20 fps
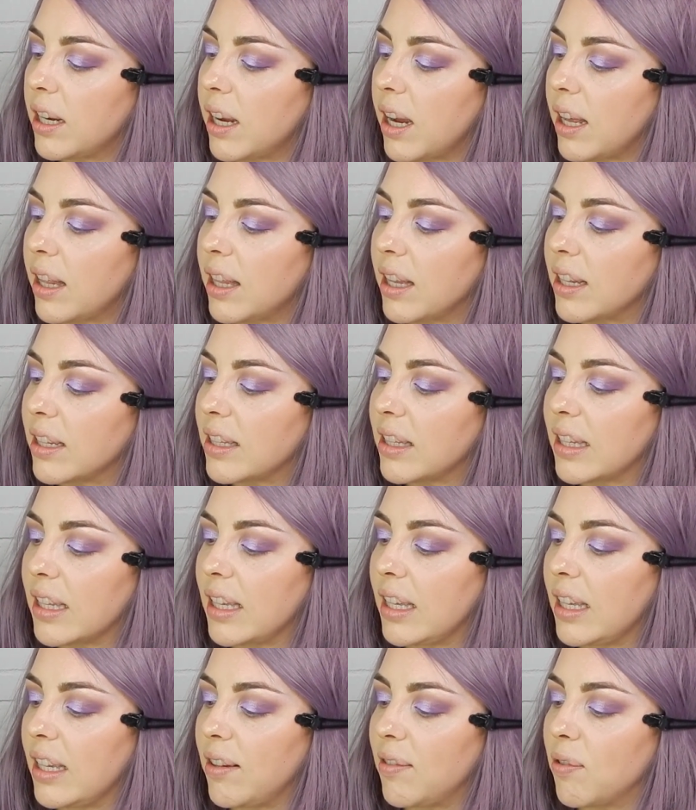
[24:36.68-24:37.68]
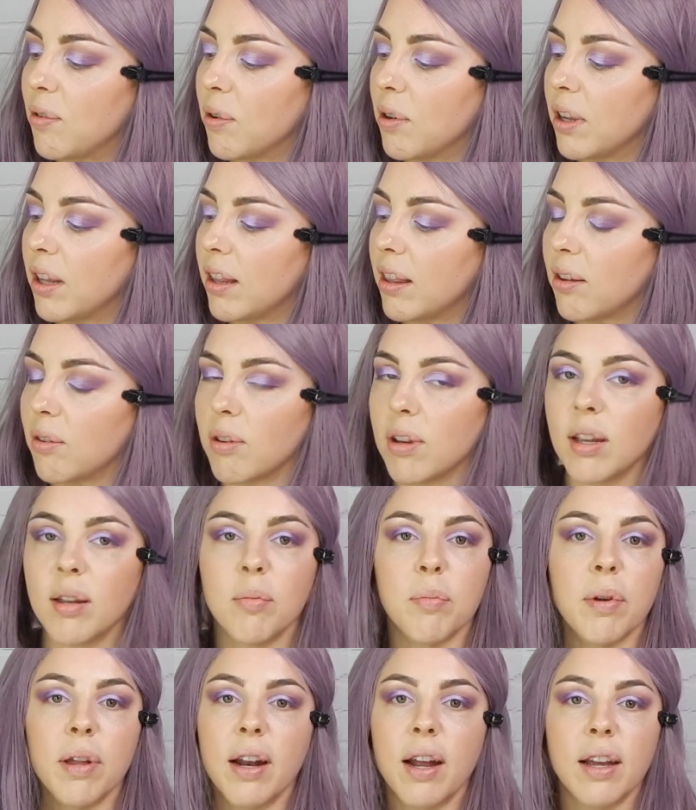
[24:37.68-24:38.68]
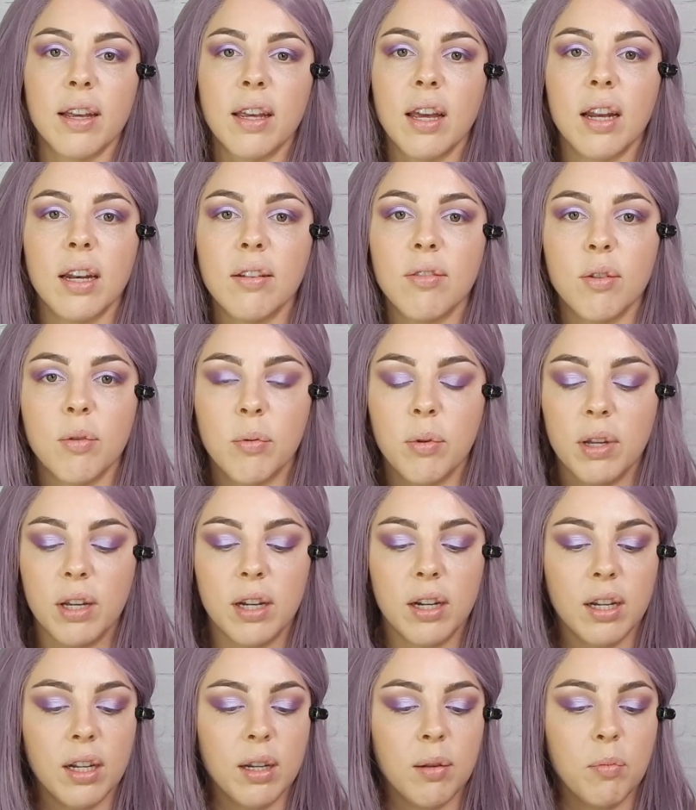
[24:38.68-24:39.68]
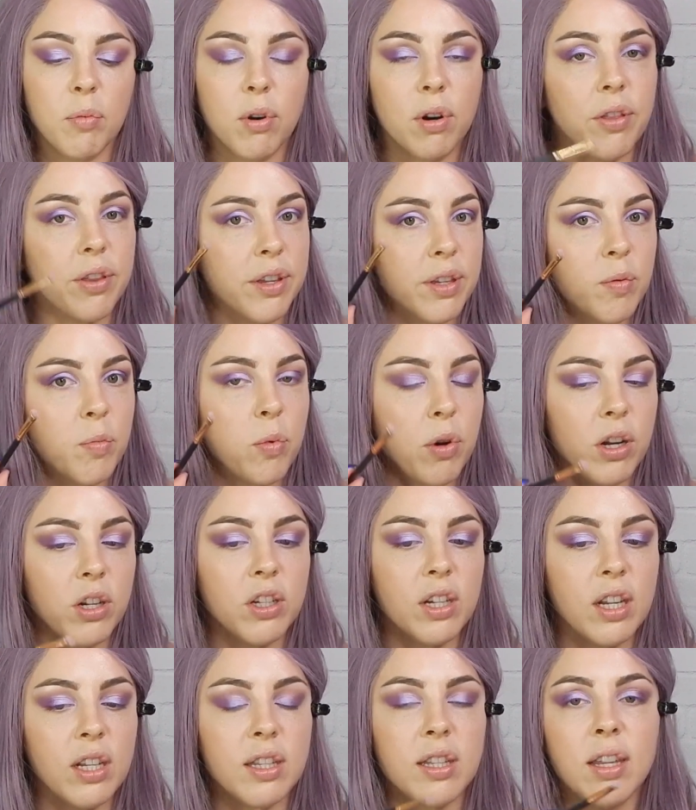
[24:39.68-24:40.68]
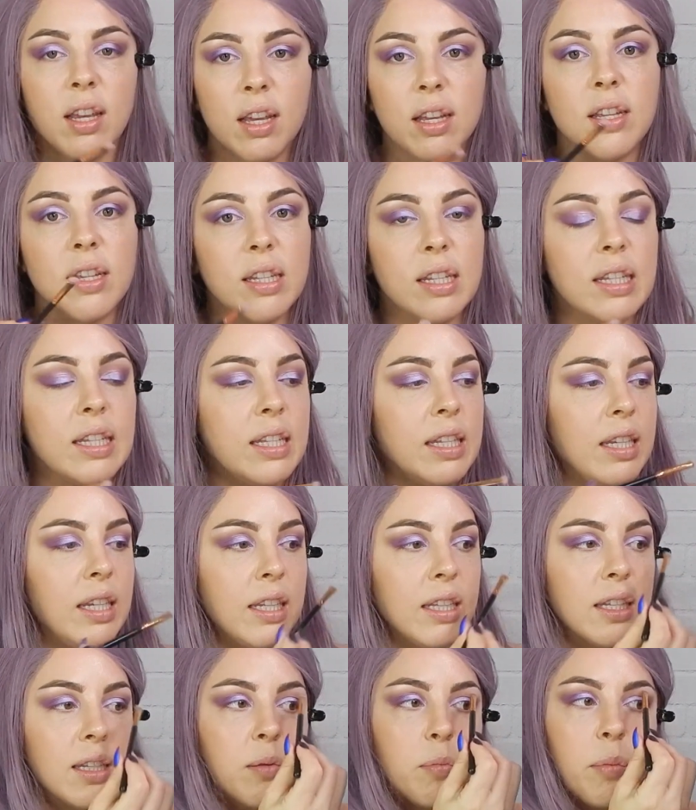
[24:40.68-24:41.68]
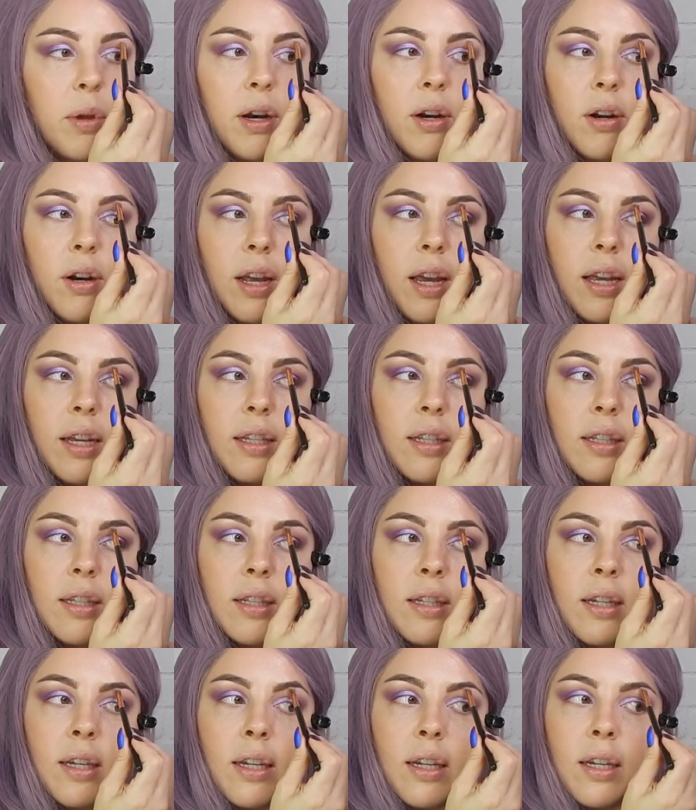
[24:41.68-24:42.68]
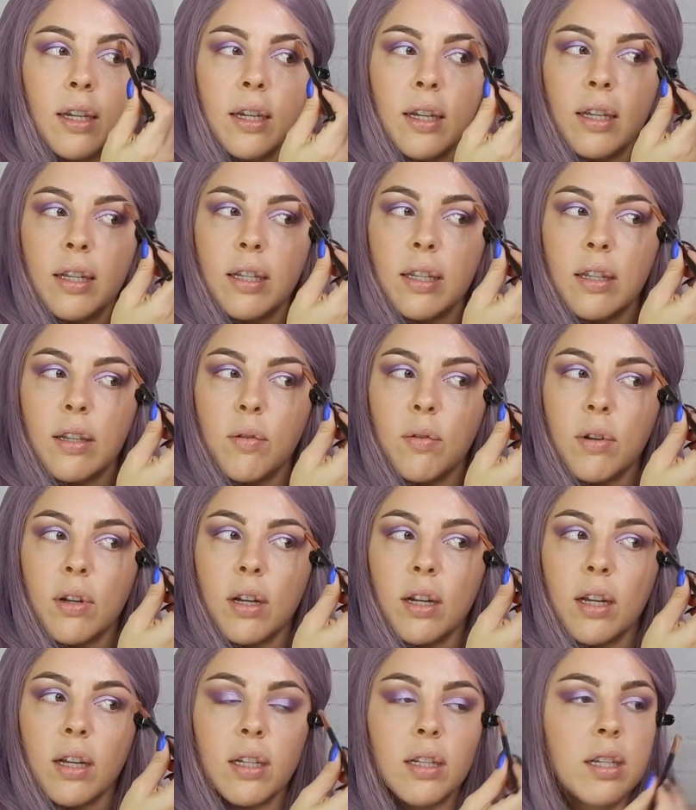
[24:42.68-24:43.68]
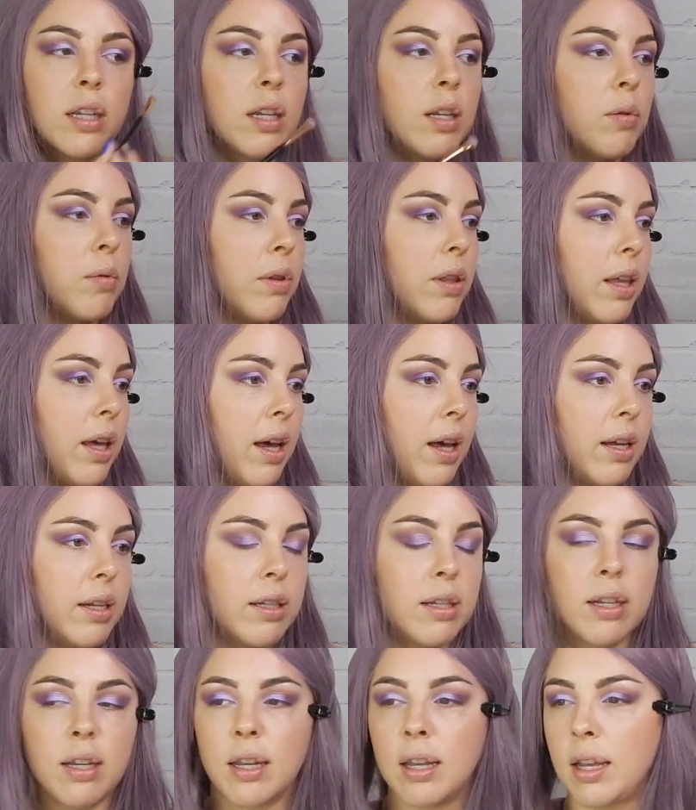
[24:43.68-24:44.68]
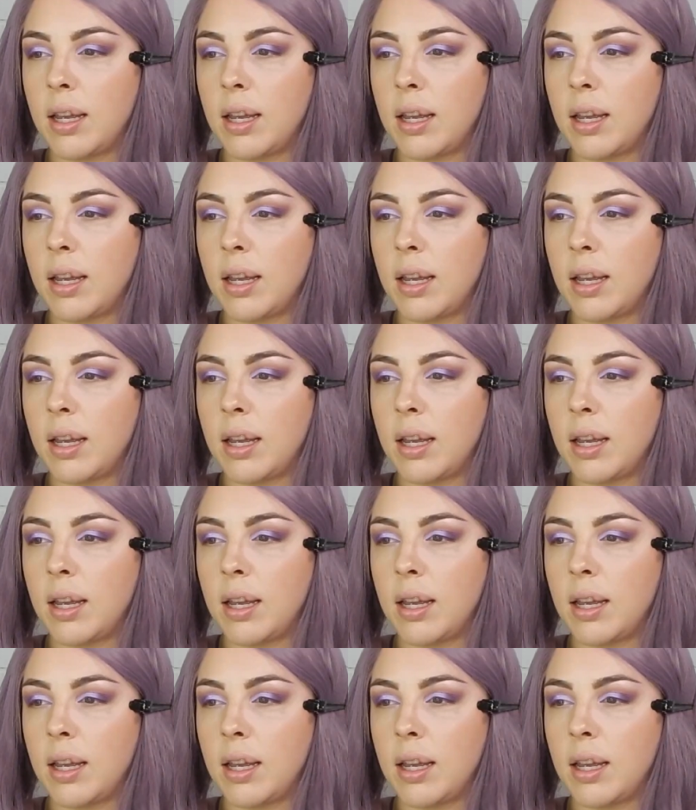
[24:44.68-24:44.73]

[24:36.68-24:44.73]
I think it's the E43, but I can't even read it anymore. This brush has seen some better days. So we're going to continue with that.